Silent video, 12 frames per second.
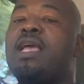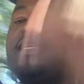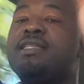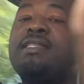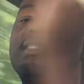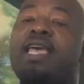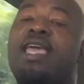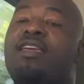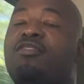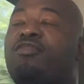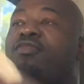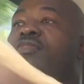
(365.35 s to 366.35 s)

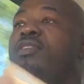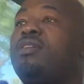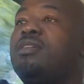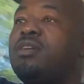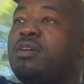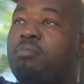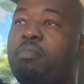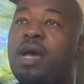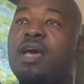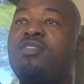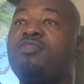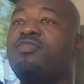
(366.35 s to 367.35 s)
save
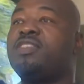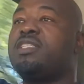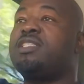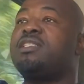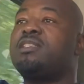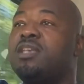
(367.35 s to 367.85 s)
part of it,